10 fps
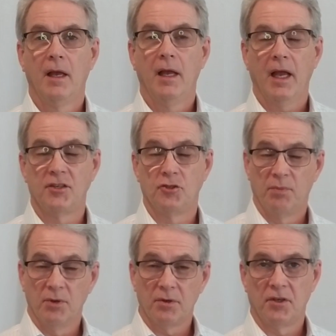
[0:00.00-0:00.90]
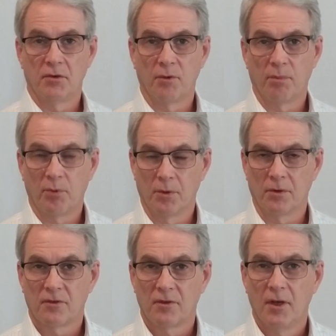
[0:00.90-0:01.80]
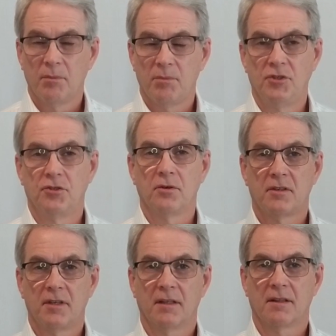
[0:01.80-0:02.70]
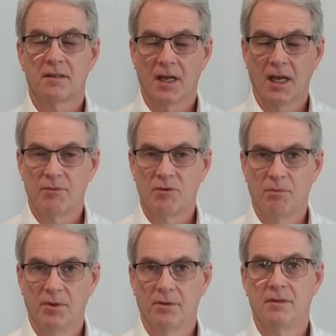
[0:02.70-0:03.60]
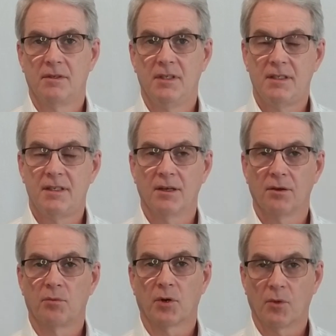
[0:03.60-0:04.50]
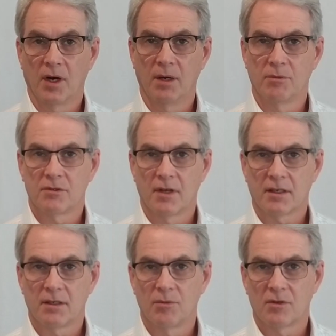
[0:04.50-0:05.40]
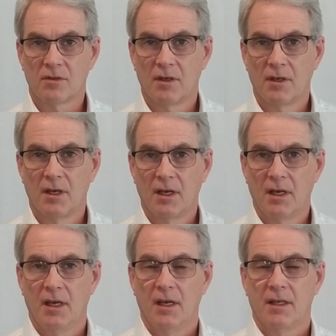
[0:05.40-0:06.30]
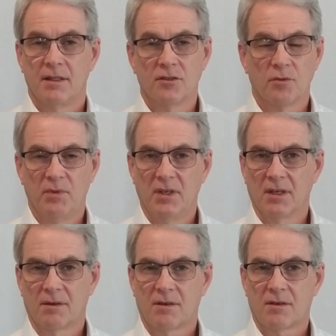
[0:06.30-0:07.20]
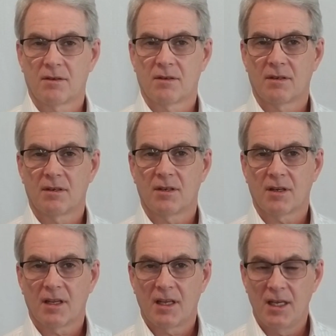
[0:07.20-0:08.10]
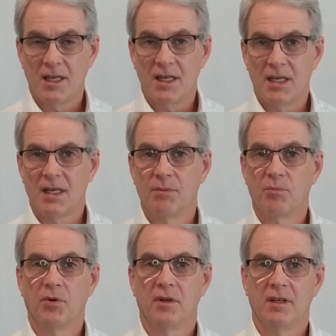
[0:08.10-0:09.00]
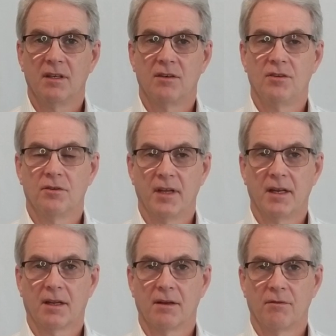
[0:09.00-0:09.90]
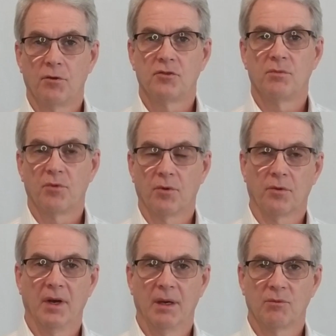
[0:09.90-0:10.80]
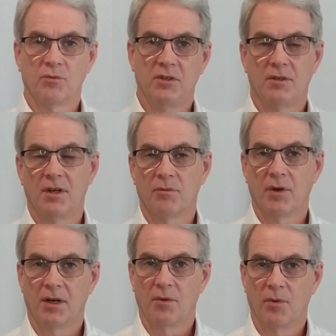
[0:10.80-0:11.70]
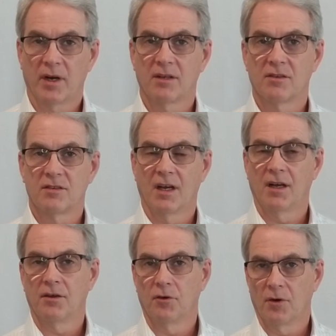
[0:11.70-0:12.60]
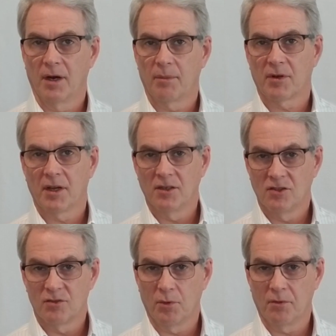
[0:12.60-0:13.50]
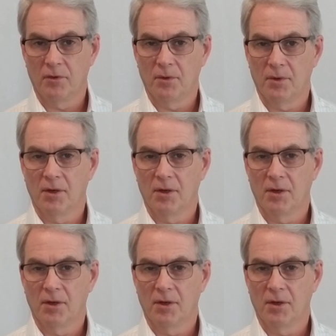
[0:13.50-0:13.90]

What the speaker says: As you're building your reports, be sure to take the time to build detailed requirements documents. This will be a key input into your data conversion programs when you get ready to reconcile your applications portfolio.